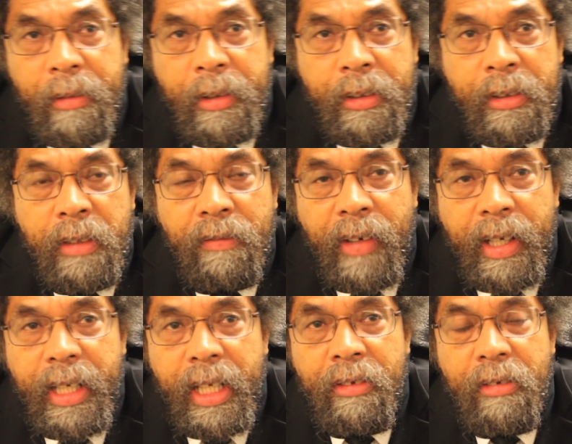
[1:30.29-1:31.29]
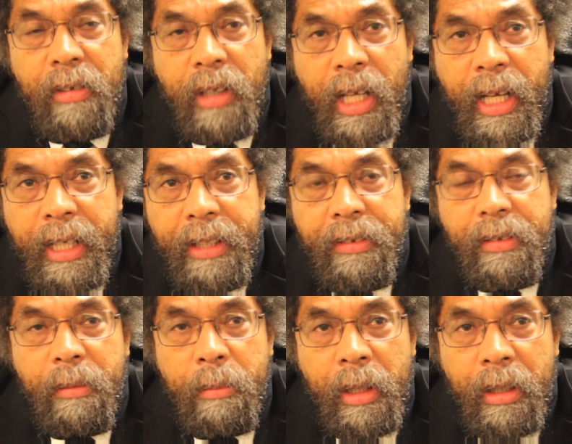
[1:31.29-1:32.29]
which is to financialize,
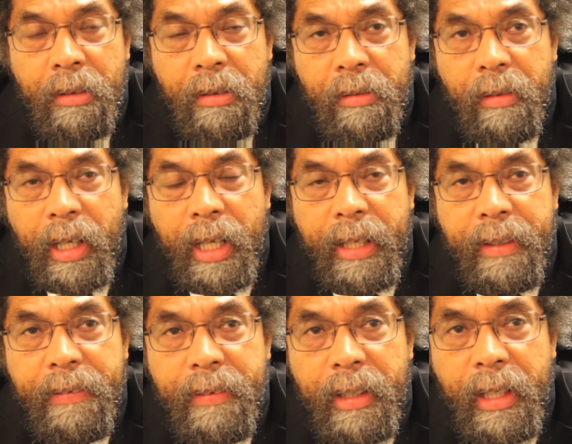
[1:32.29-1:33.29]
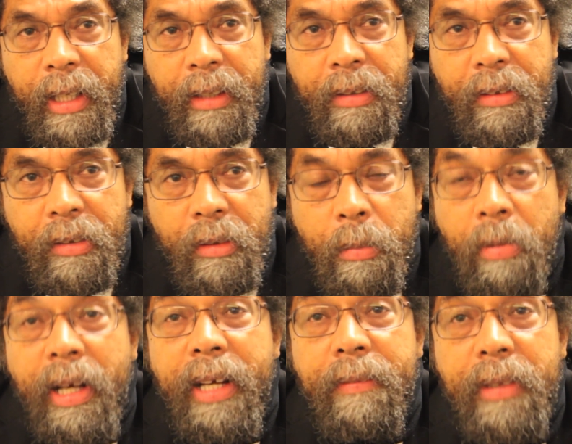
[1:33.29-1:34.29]
to militarize, and to
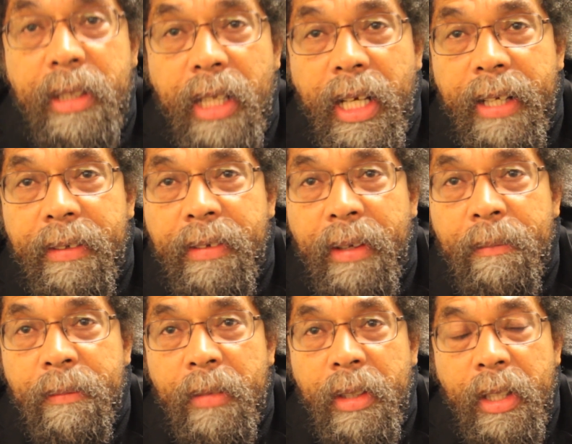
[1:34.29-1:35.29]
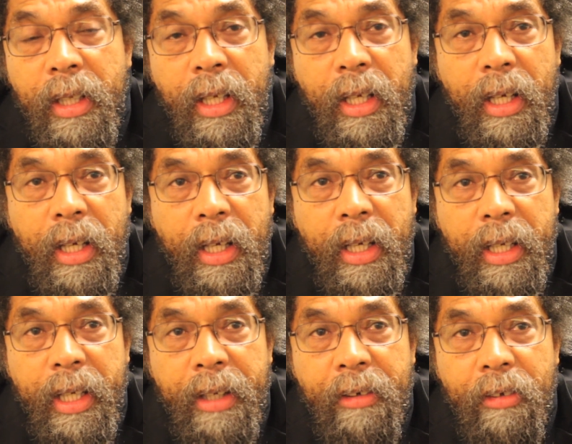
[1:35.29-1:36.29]
privatize.
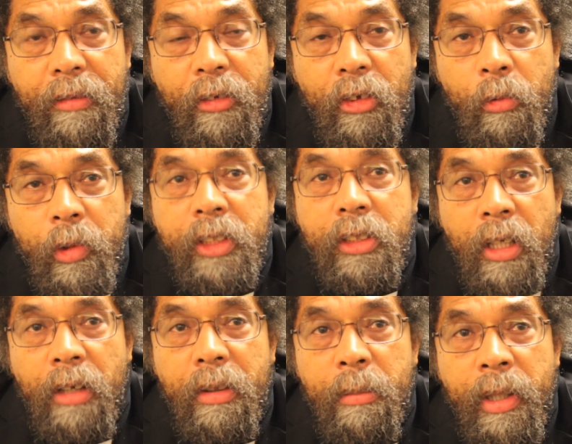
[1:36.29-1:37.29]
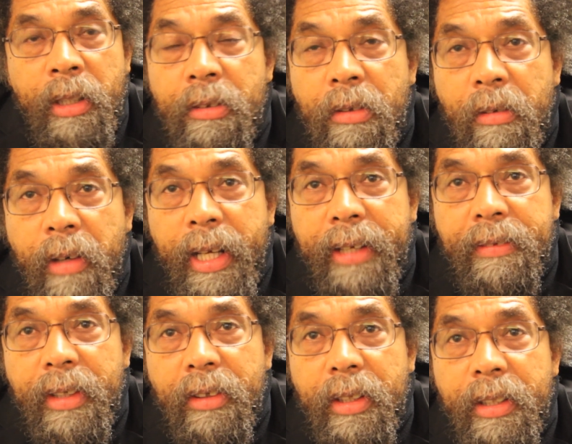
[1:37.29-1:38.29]
And we saw the
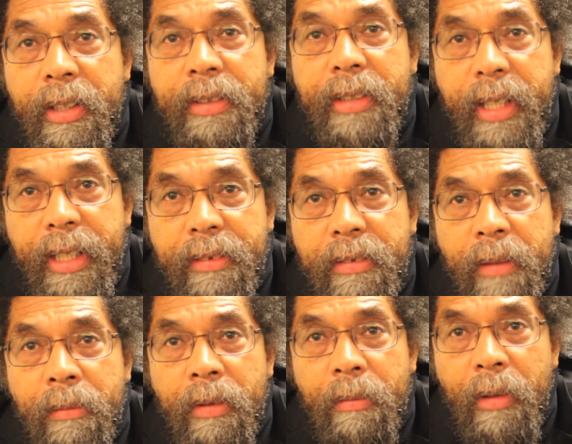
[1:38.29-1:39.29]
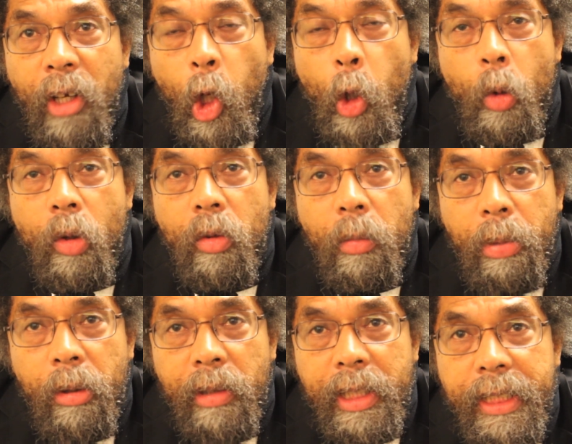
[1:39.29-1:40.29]
militarizing, in this case, of the local
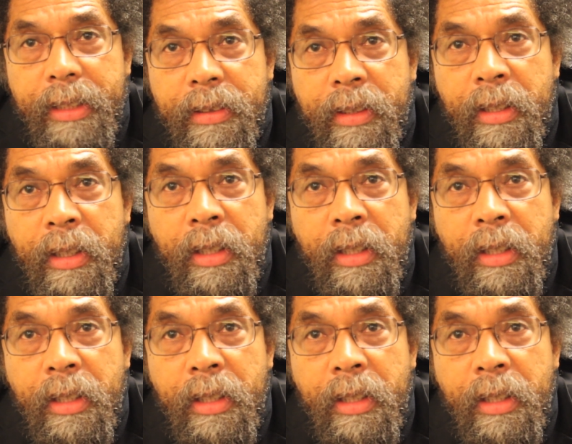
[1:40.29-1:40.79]
police.